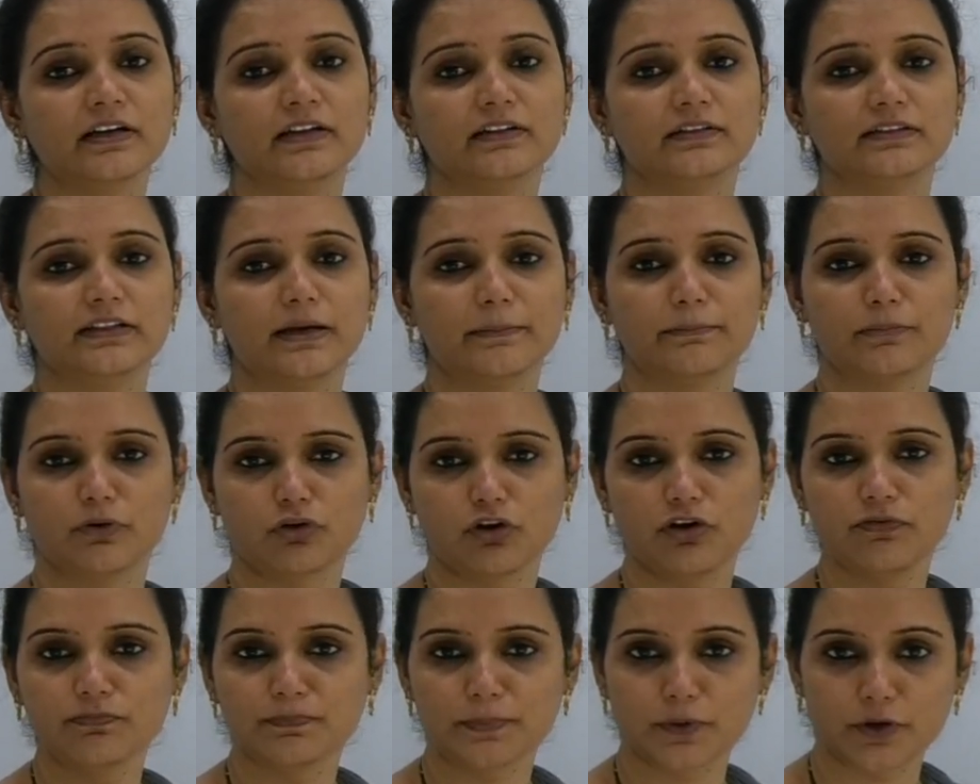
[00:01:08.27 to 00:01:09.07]
number
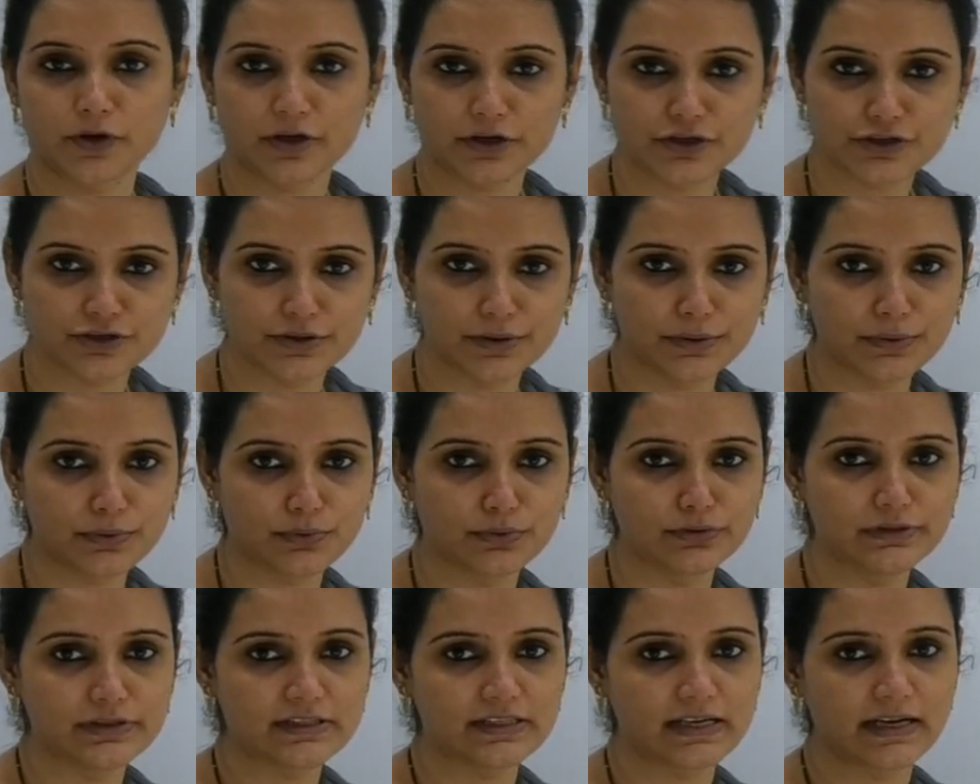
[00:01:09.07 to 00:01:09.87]
of production
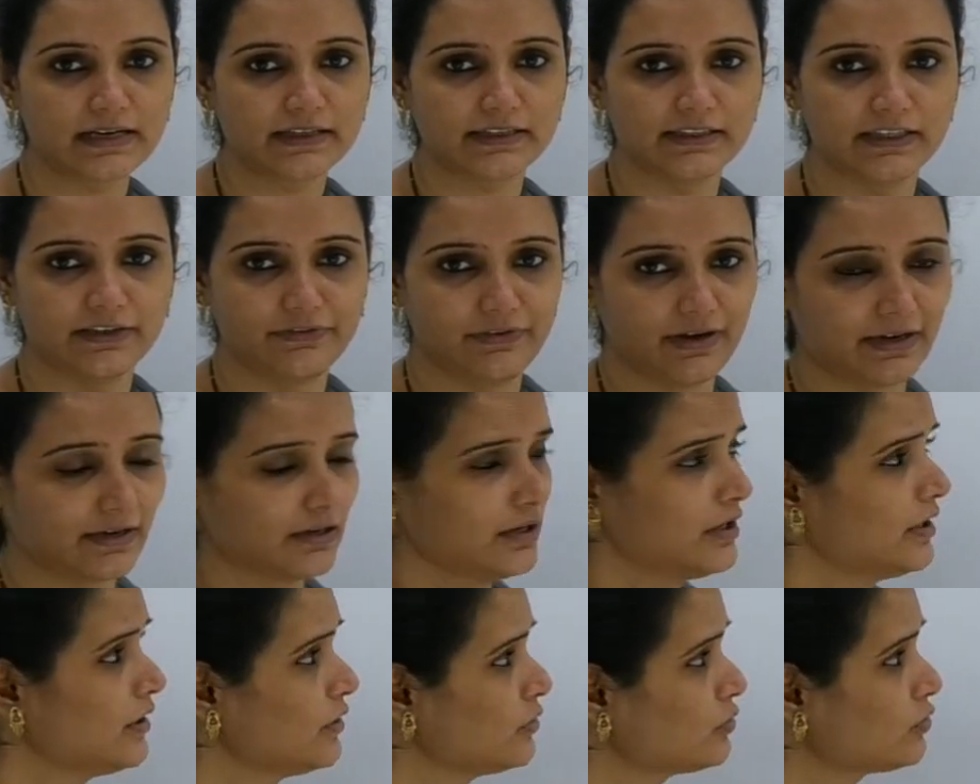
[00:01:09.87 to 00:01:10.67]
rules are given.
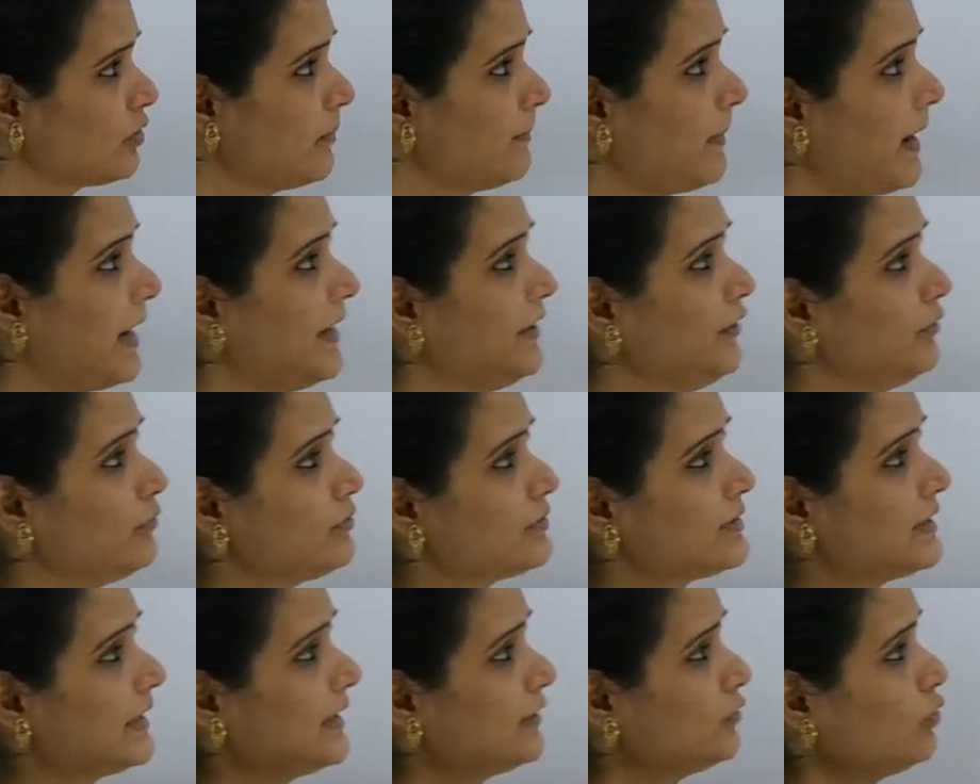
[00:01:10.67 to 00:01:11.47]
So by
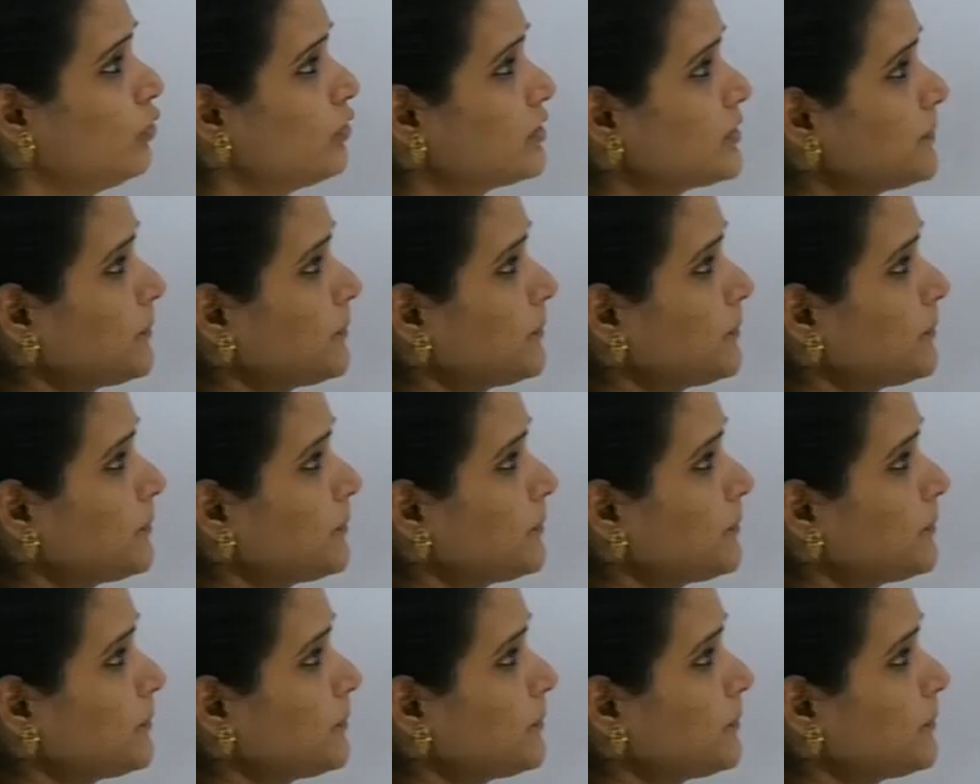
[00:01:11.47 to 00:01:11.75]
using those